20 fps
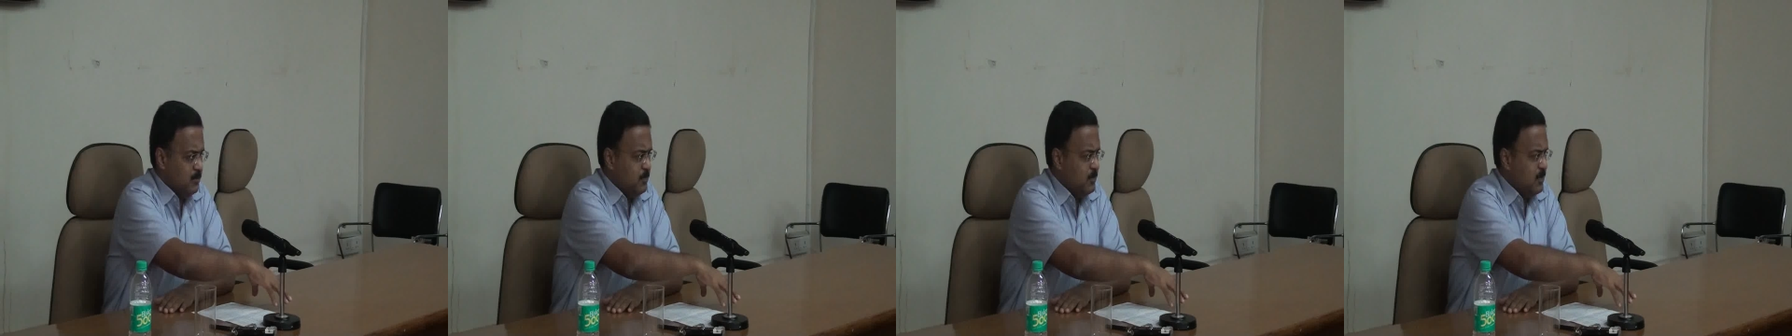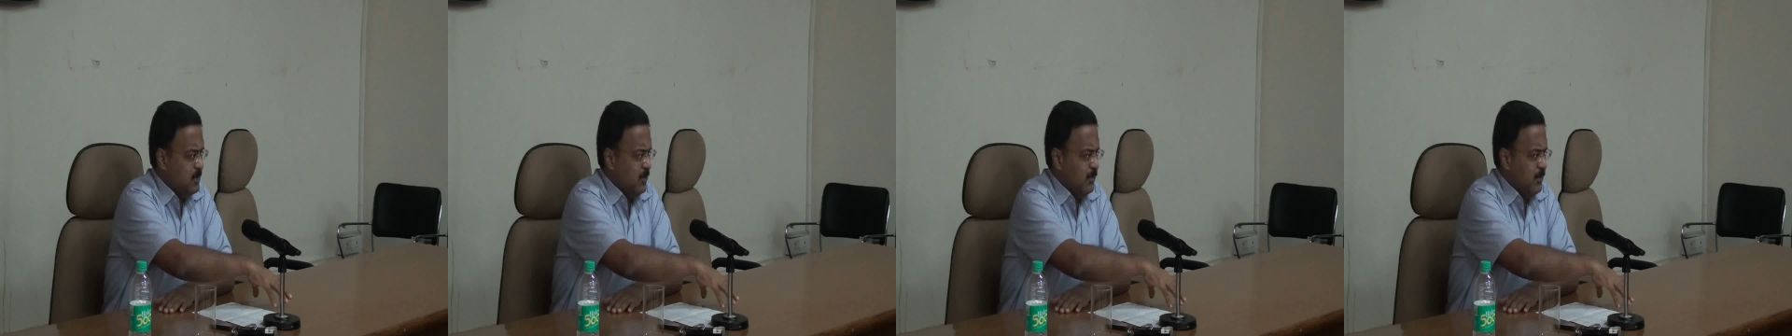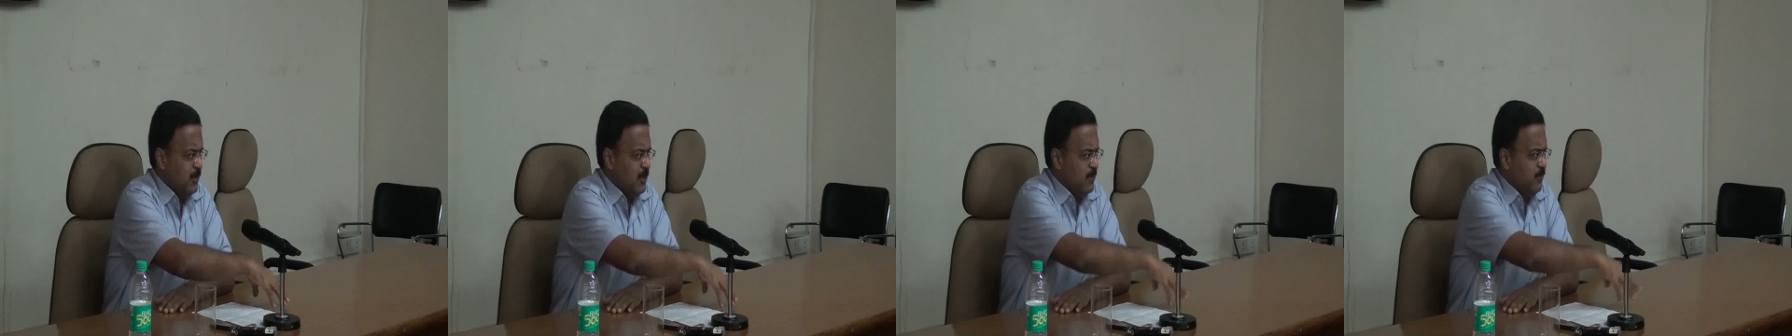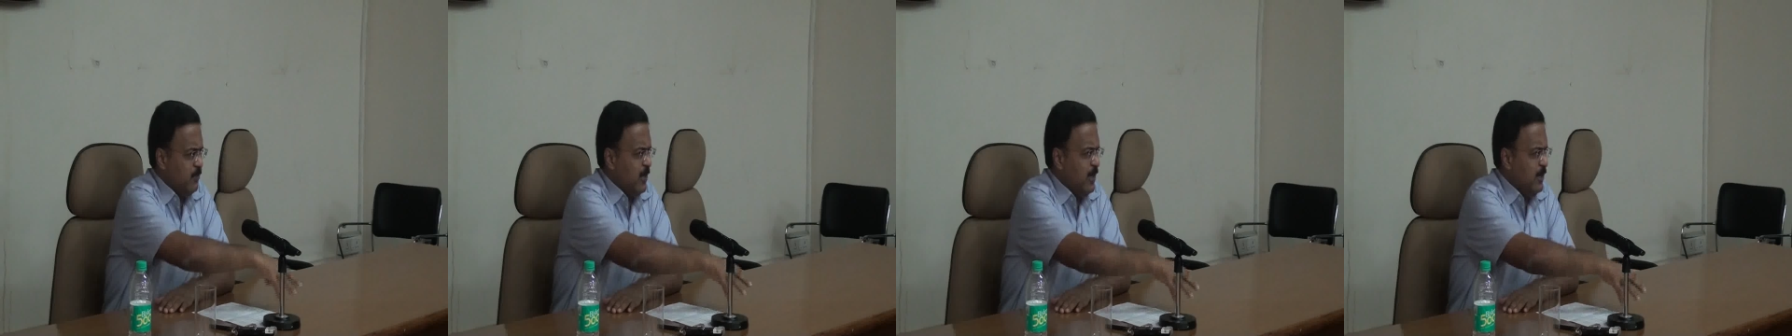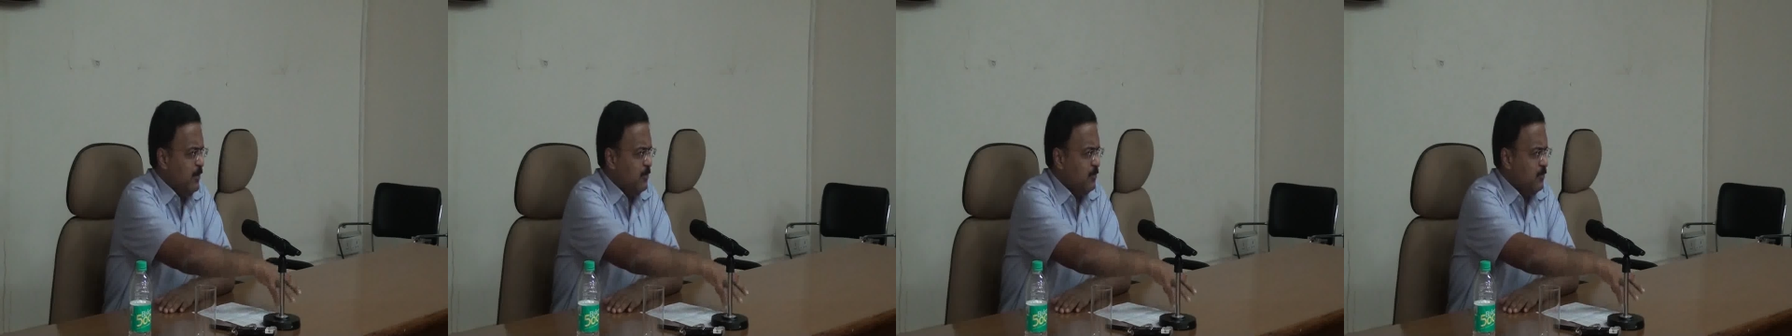
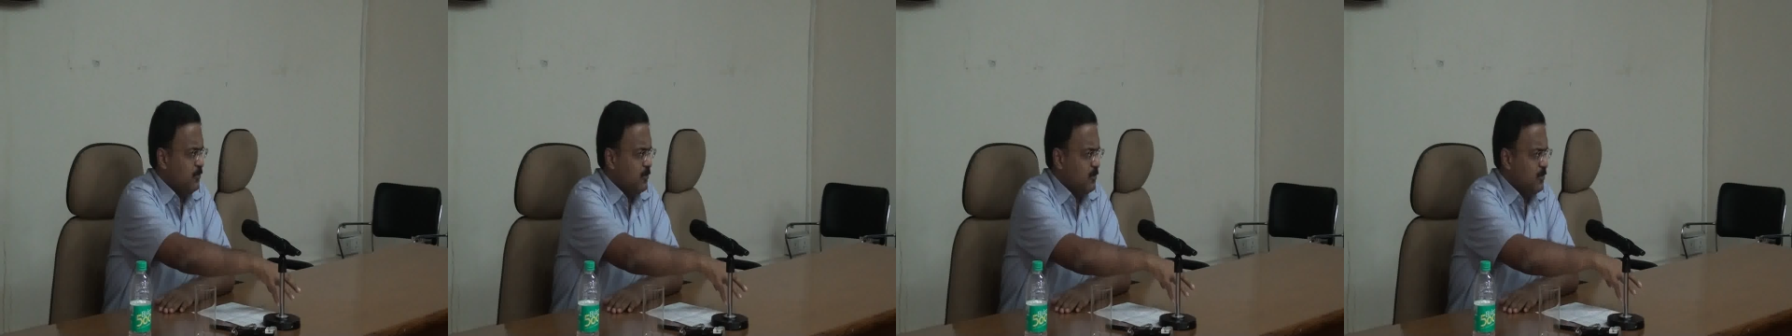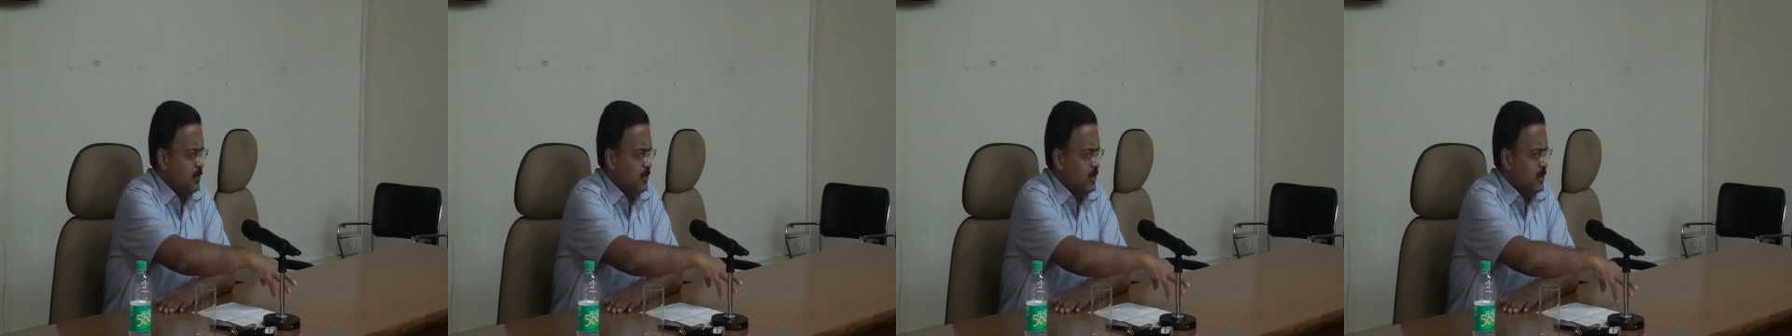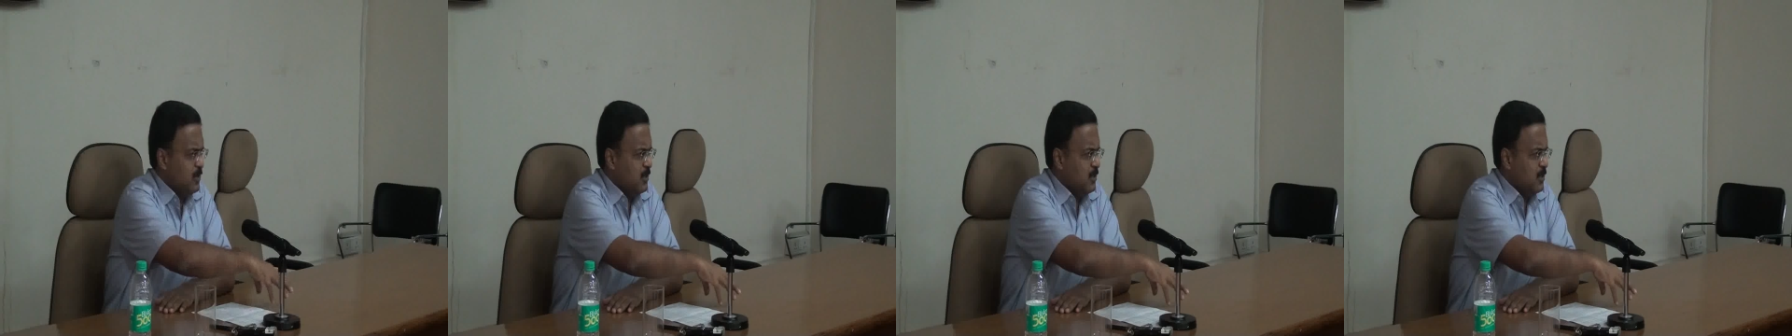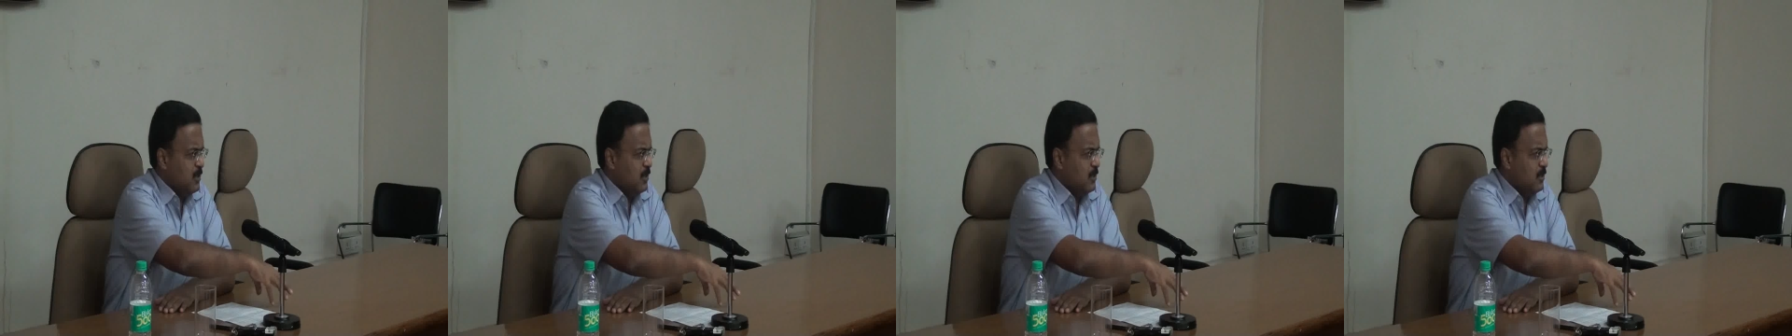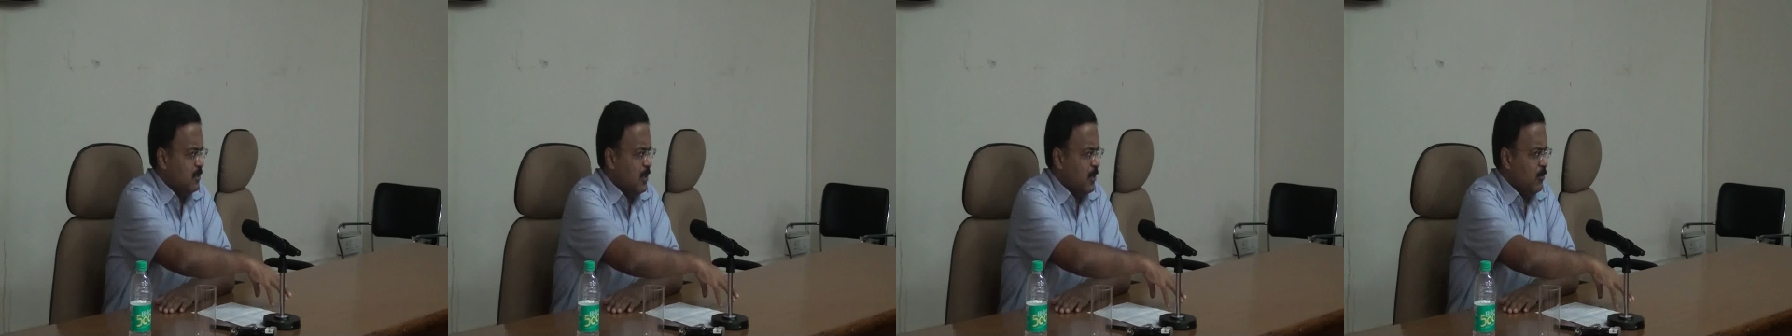
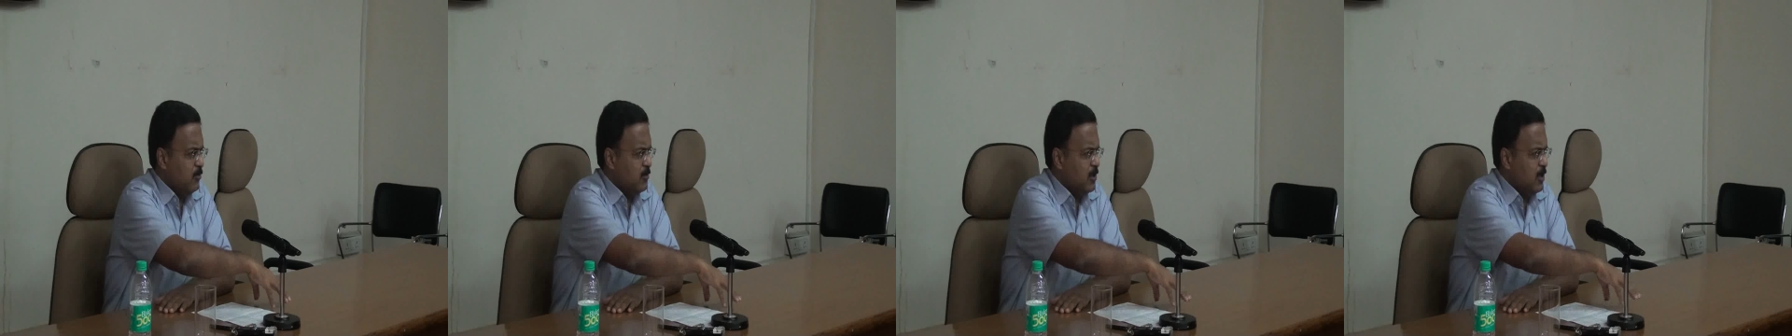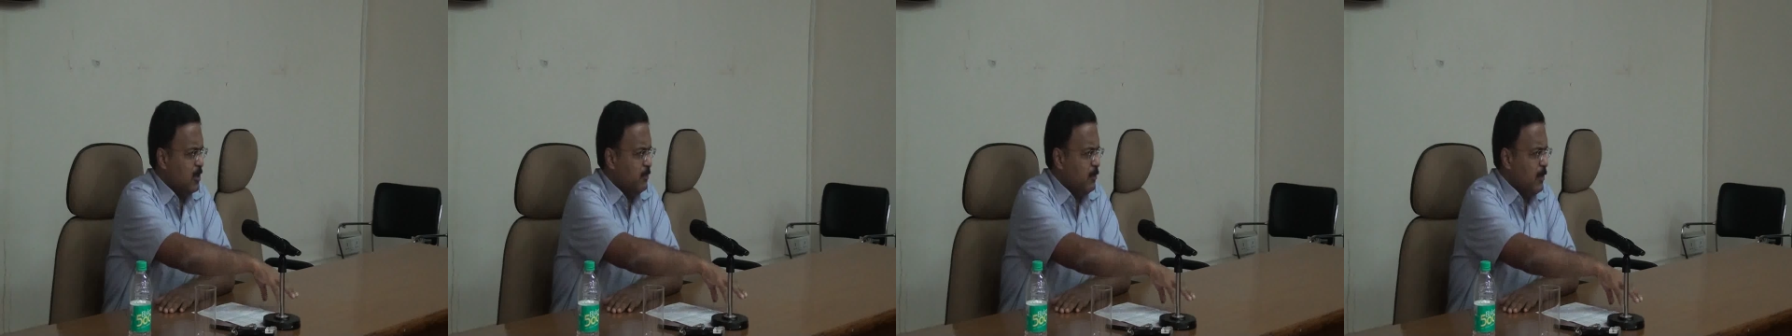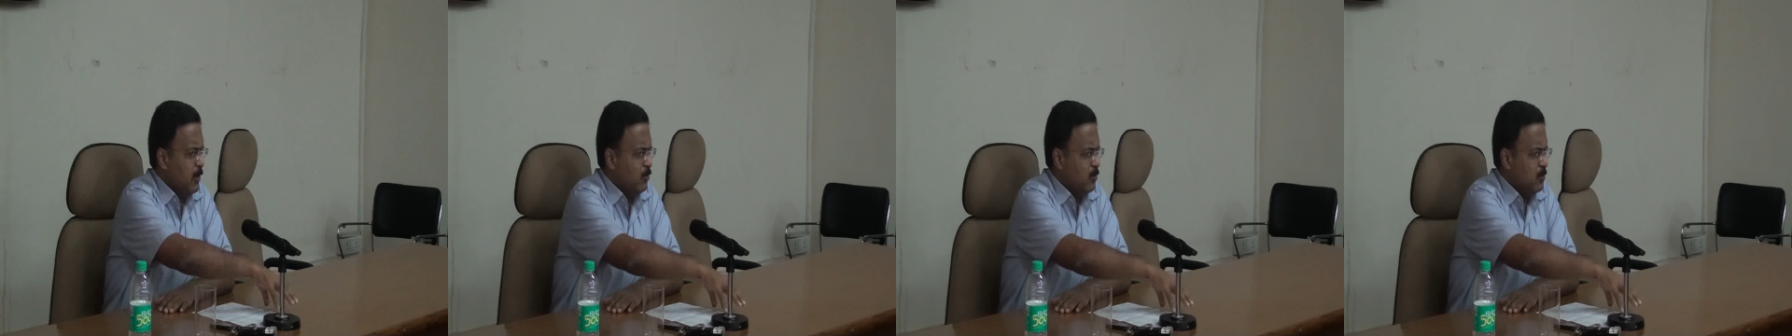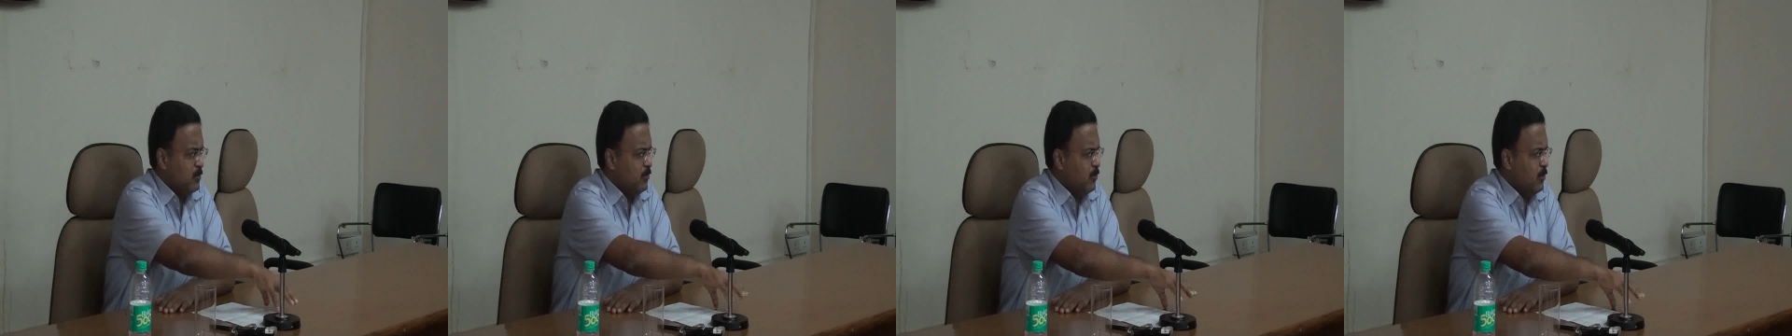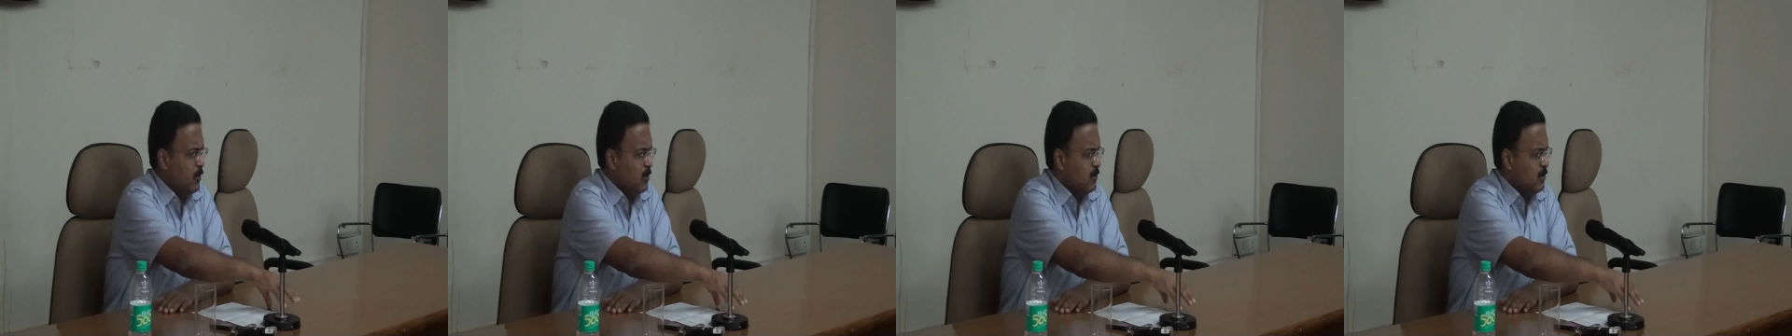75,000 pounds
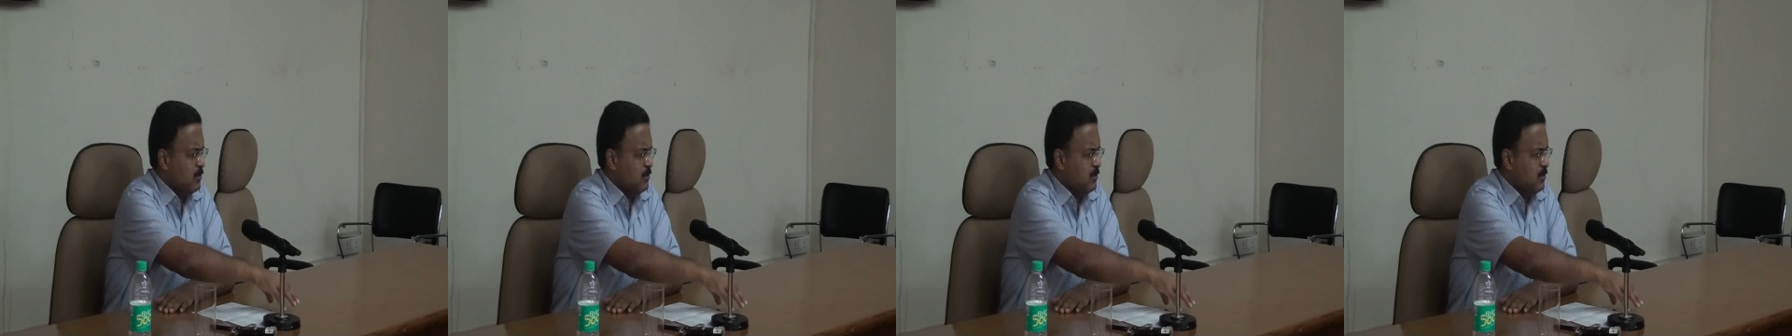for